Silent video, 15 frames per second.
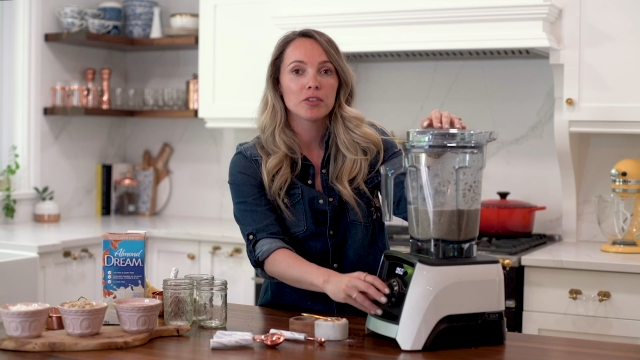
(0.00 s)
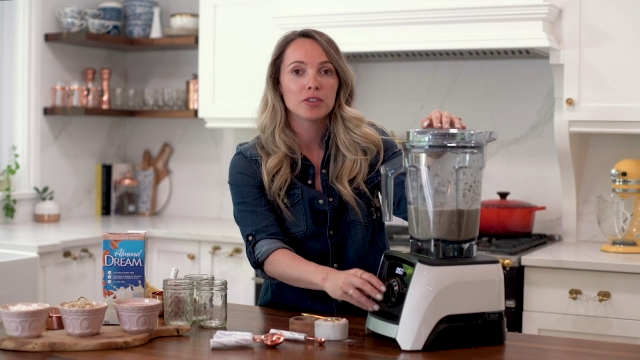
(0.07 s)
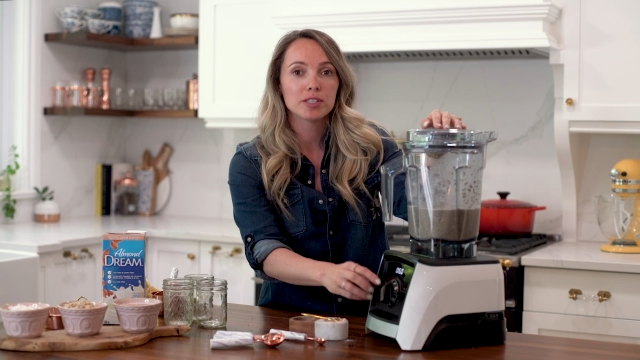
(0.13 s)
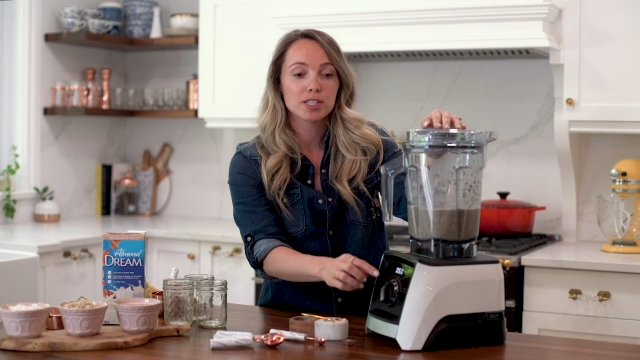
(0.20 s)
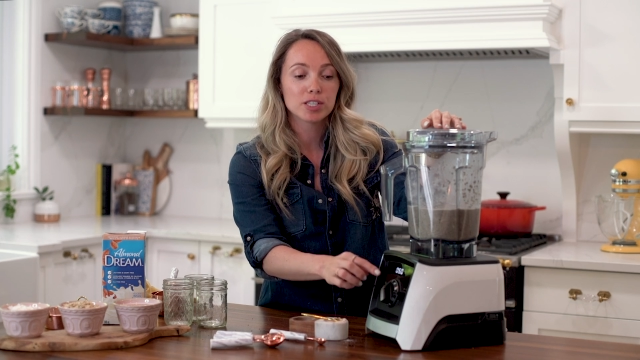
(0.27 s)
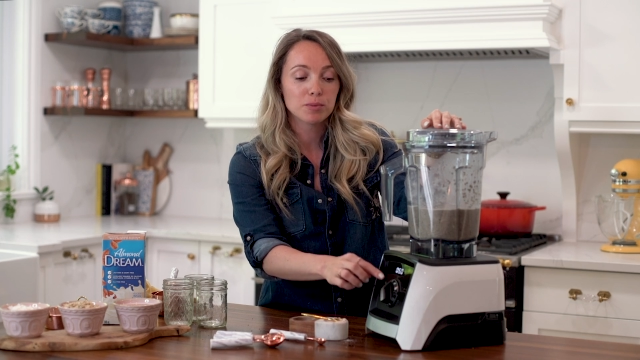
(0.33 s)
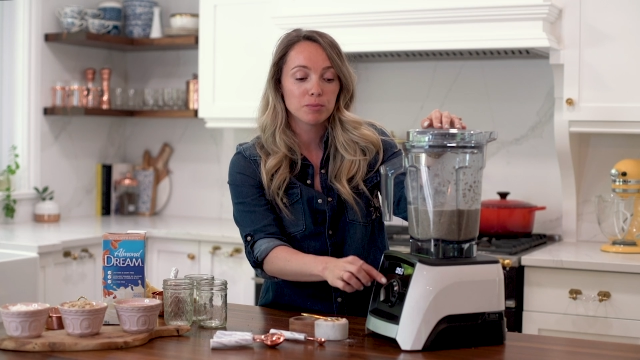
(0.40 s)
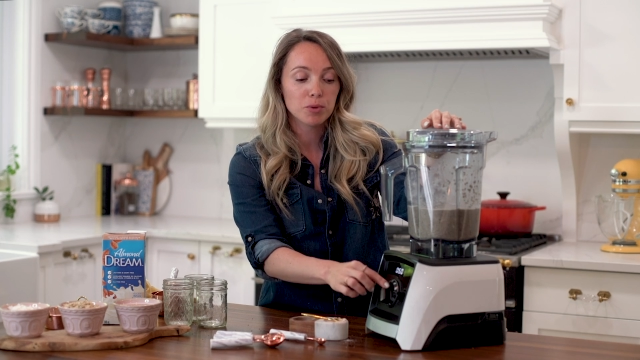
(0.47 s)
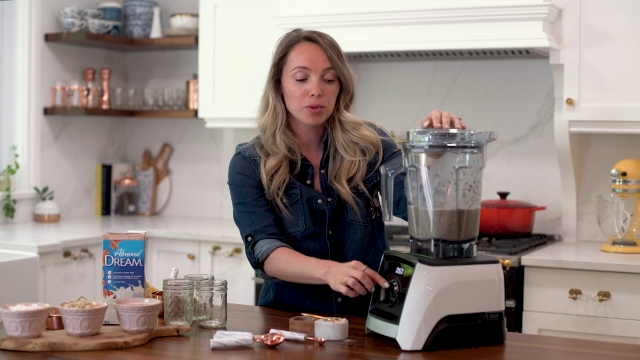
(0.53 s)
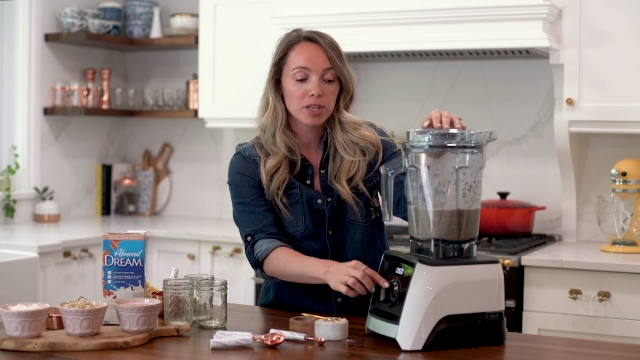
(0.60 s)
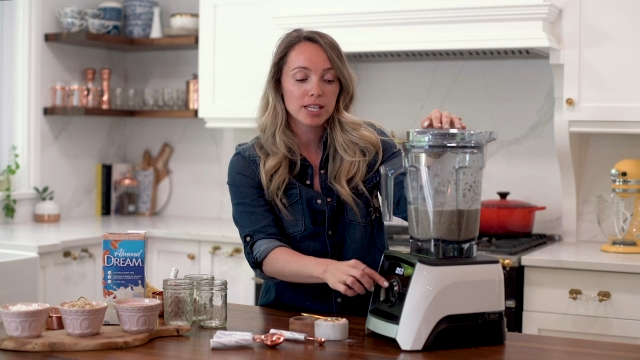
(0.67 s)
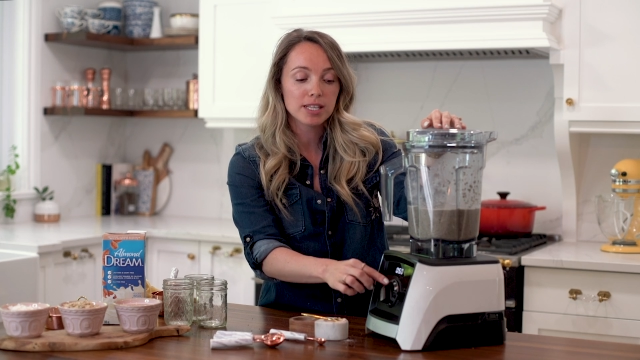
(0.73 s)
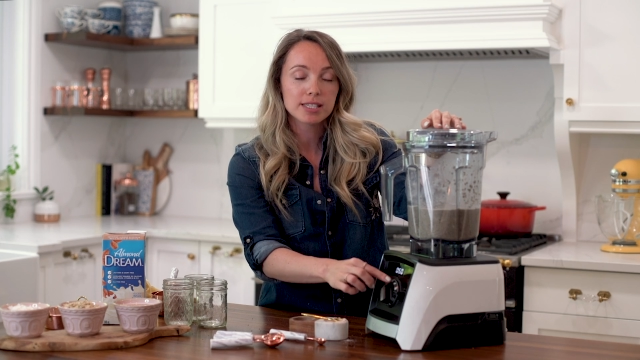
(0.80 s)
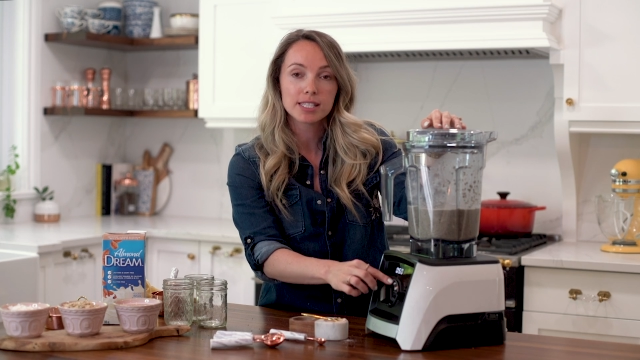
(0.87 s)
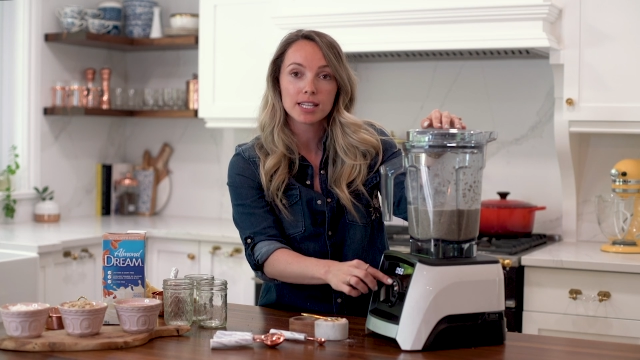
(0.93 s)
on the
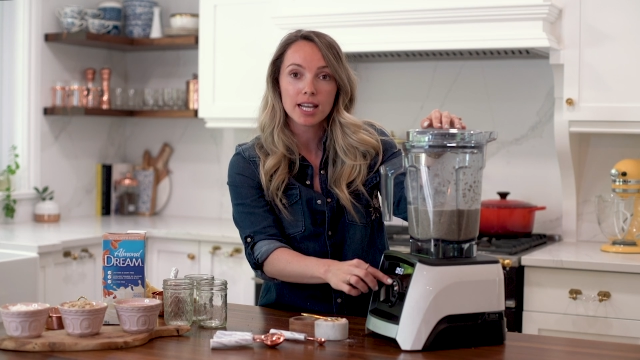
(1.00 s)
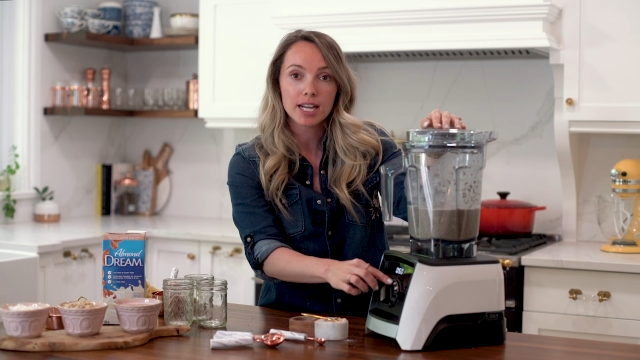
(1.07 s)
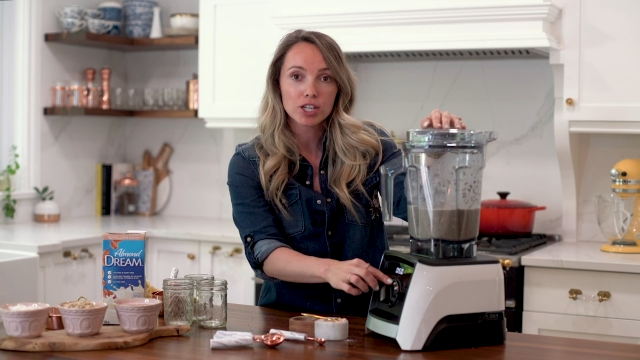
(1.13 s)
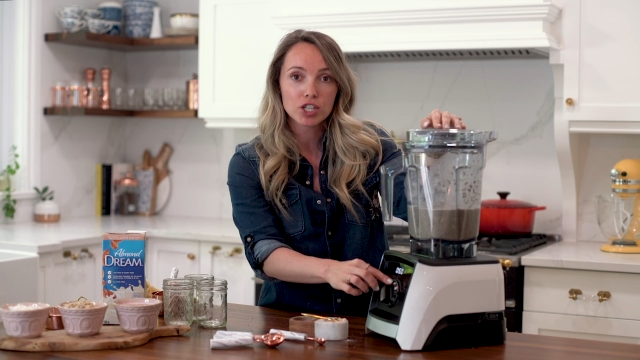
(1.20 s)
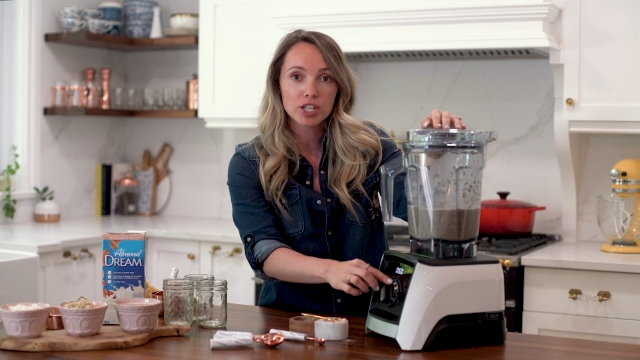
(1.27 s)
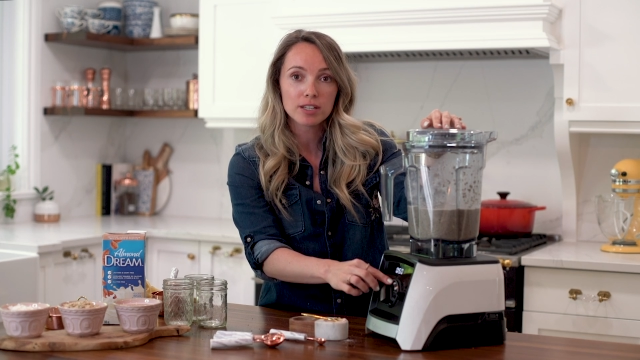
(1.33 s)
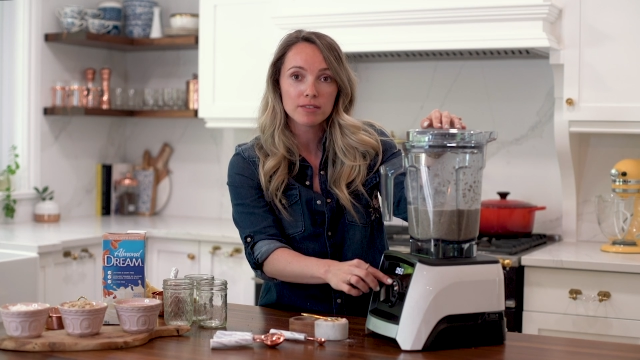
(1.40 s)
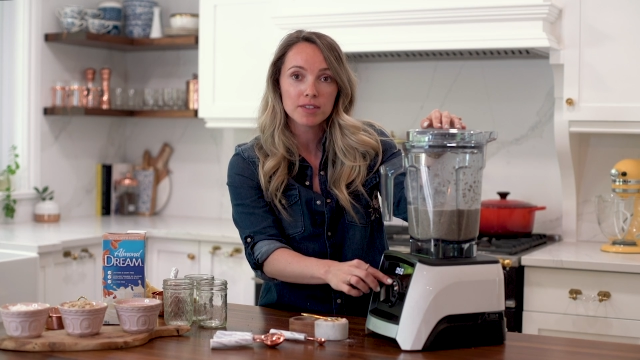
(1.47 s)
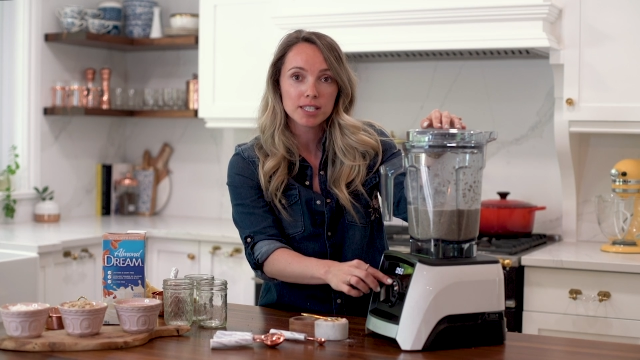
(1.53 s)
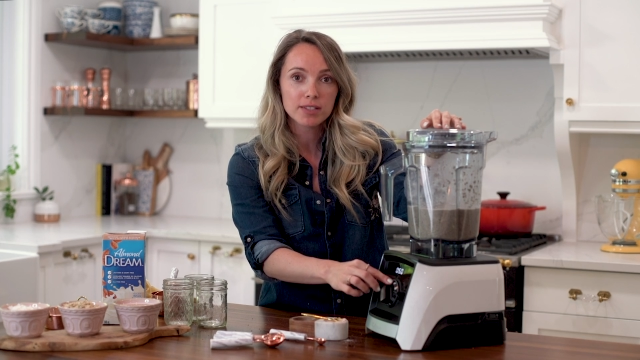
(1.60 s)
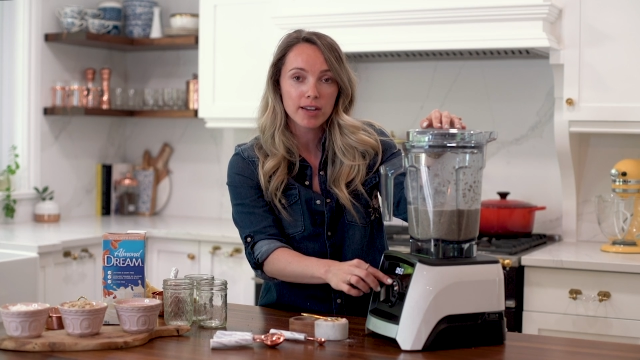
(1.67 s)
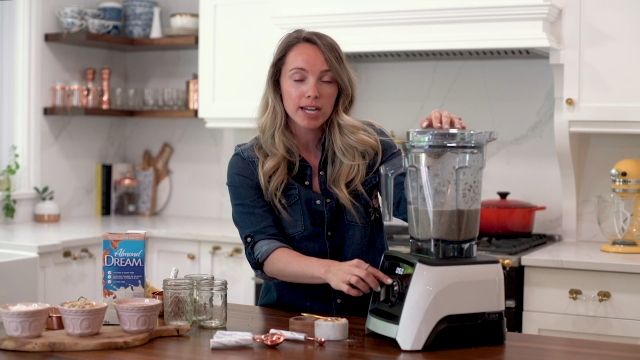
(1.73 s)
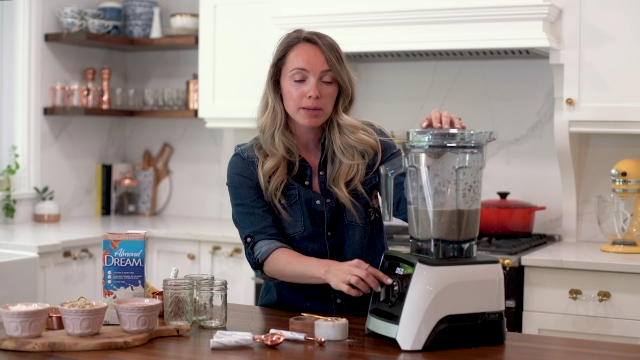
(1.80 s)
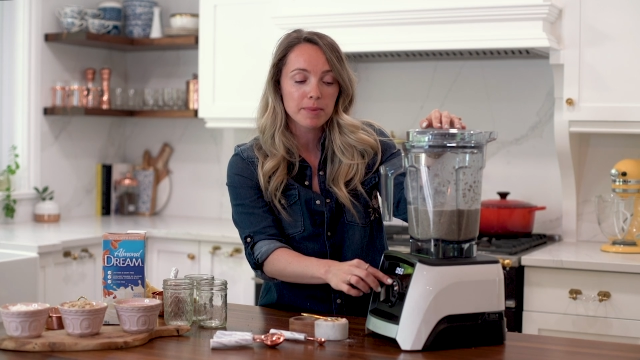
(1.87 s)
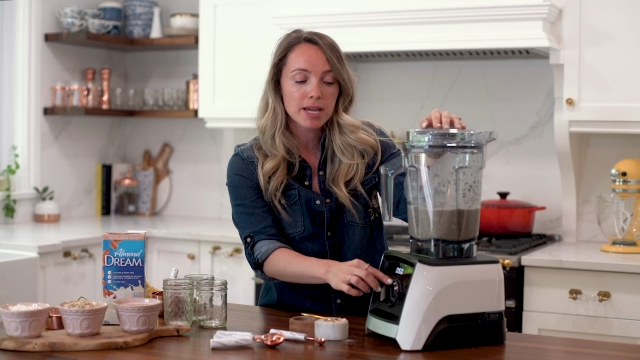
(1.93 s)
smoothie selection of this
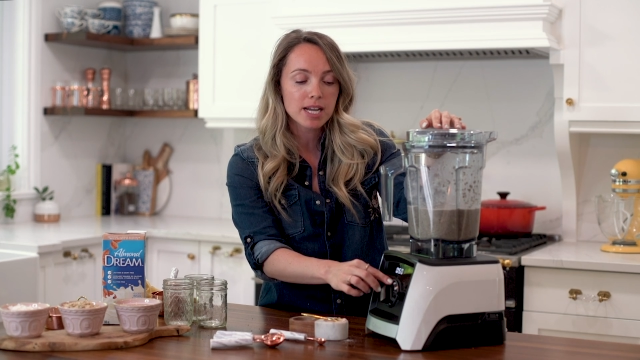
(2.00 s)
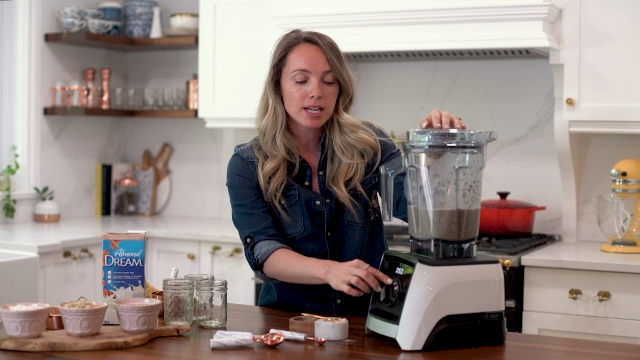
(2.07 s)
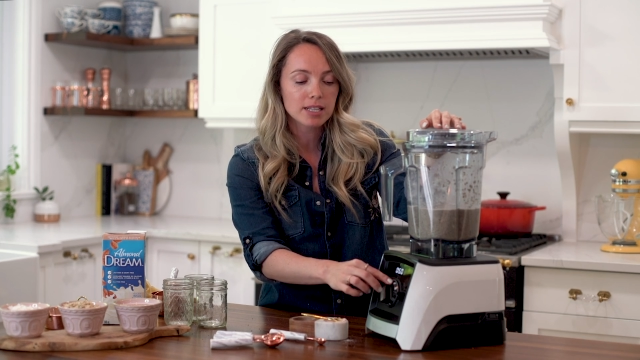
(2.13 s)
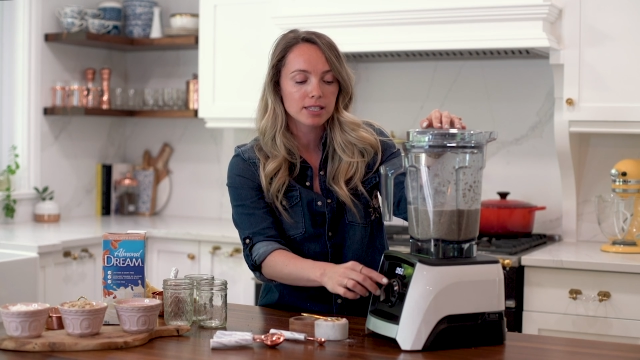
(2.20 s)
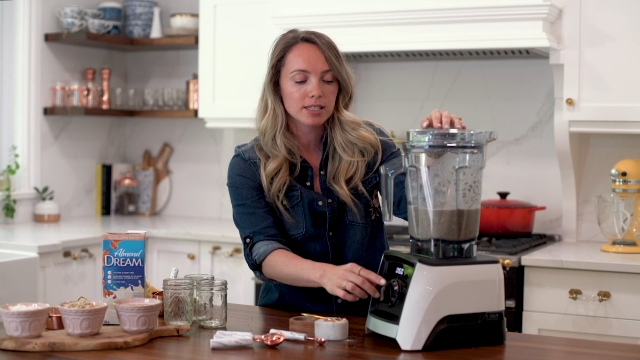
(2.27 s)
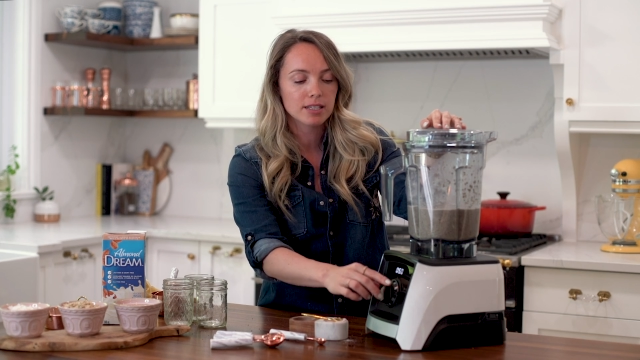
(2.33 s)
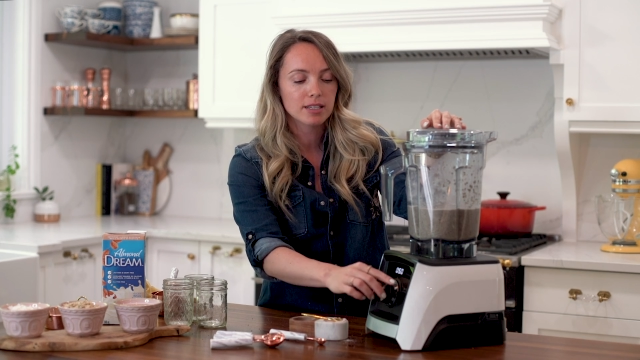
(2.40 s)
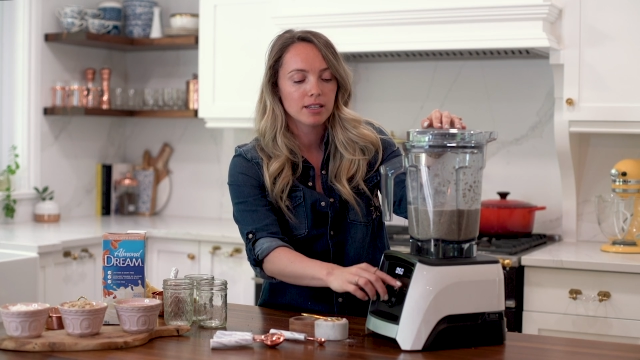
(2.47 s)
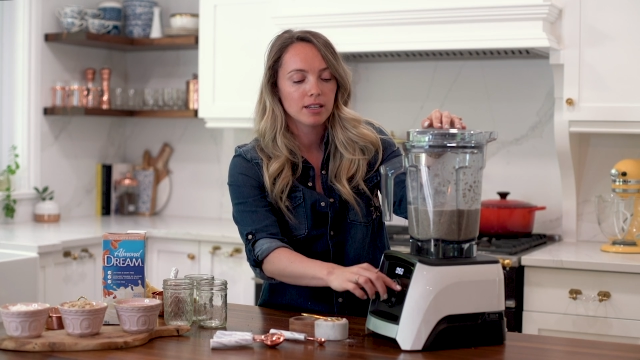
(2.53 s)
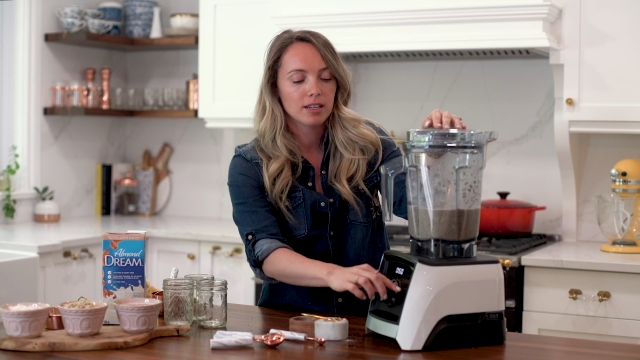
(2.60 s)
Vitamix.